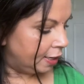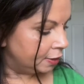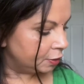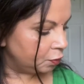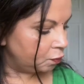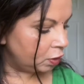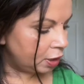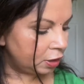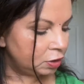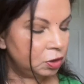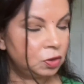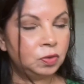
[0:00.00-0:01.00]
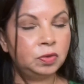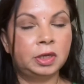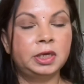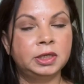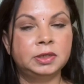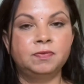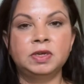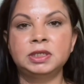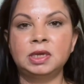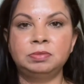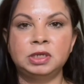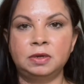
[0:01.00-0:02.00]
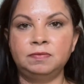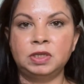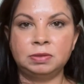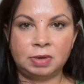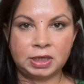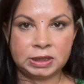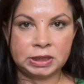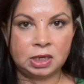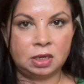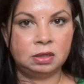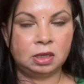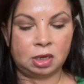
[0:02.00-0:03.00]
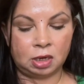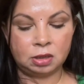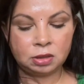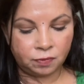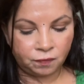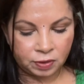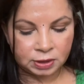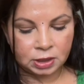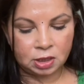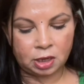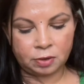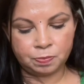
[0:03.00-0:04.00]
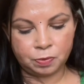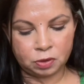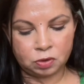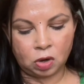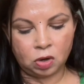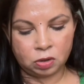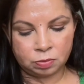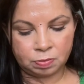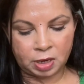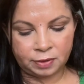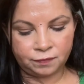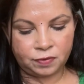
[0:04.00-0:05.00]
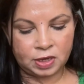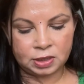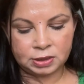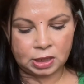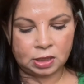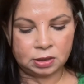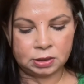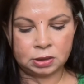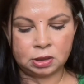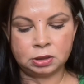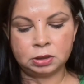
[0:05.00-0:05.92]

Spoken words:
So what I do is once I'm done with my skincare, the first thing I put on my face is this